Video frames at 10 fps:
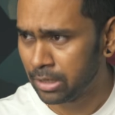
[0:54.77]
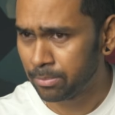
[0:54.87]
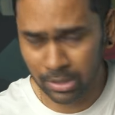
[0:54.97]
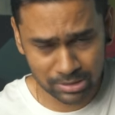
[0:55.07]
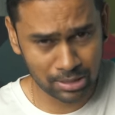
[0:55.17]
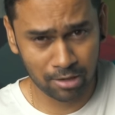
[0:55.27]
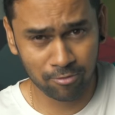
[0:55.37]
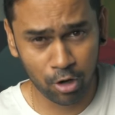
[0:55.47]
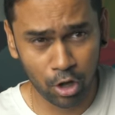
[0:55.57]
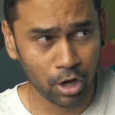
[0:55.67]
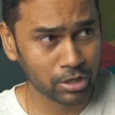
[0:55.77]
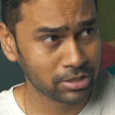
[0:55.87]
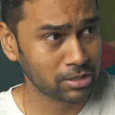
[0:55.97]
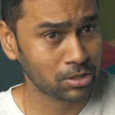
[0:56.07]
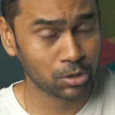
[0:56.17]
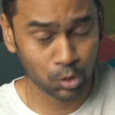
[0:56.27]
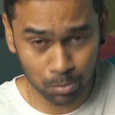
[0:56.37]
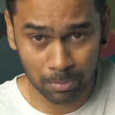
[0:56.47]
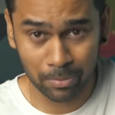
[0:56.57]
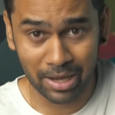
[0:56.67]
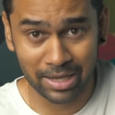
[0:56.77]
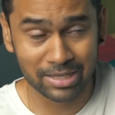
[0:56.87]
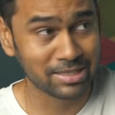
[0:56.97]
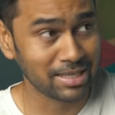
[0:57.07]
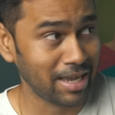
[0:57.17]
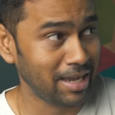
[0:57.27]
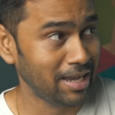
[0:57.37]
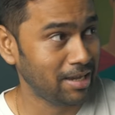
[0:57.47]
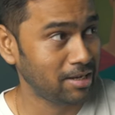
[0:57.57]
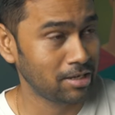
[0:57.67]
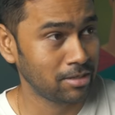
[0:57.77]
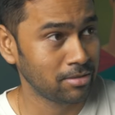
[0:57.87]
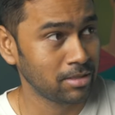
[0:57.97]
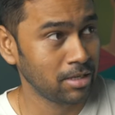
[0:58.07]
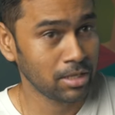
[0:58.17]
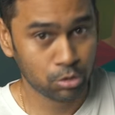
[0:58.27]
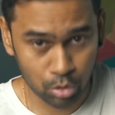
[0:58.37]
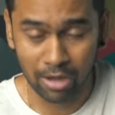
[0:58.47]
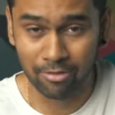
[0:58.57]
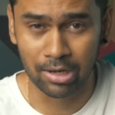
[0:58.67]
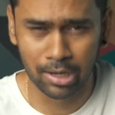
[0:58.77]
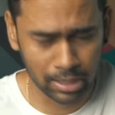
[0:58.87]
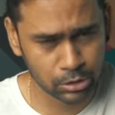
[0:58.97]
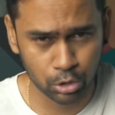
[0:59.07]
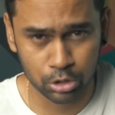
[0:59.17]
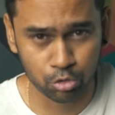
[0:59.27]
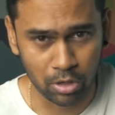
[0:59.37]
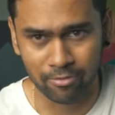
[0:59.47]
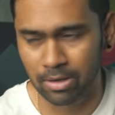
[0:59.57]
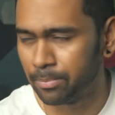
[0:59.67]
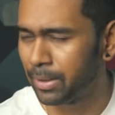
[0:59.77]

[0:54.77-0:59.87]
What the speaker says: personal vlogs, super bikes and travel, luxury travel.